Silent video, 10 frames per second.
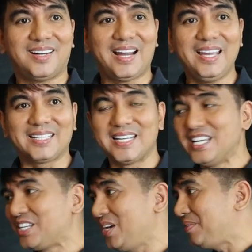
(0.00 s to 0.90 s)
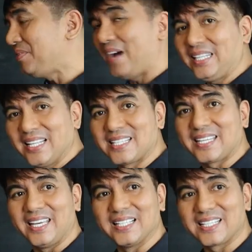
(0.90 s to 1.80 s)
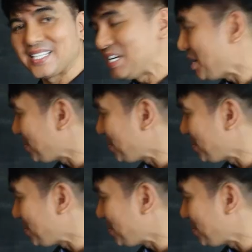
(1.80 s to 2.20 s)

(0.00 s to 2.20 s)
all right? You have the vital skills,